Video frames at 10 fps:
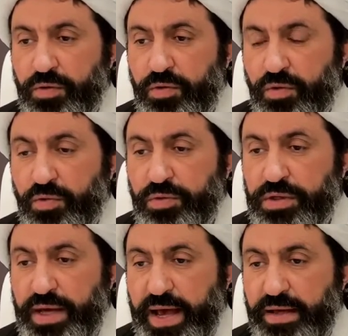all
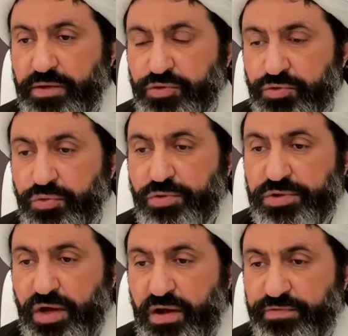the rules
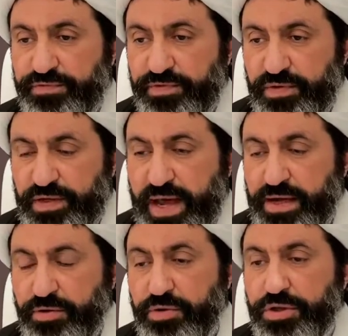of
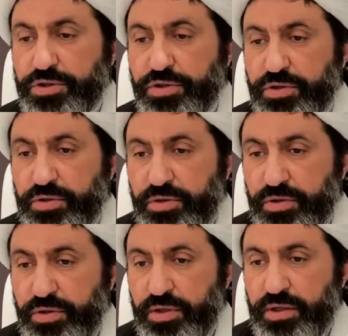language
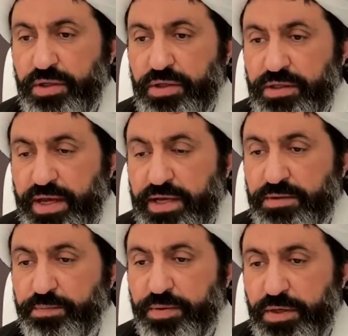
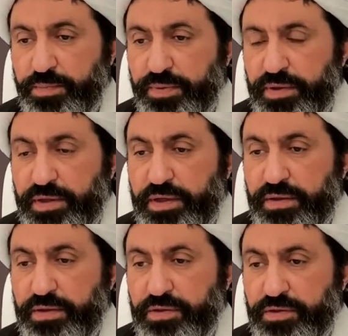that people
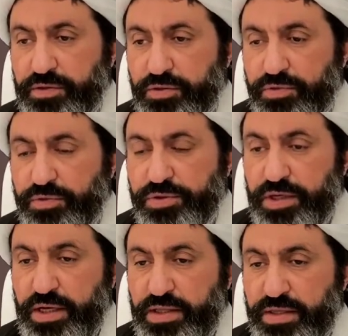use
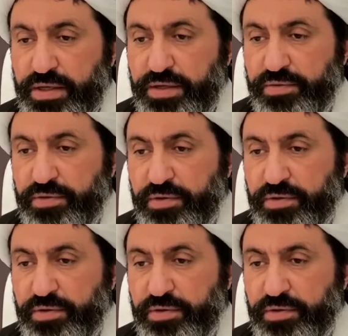in their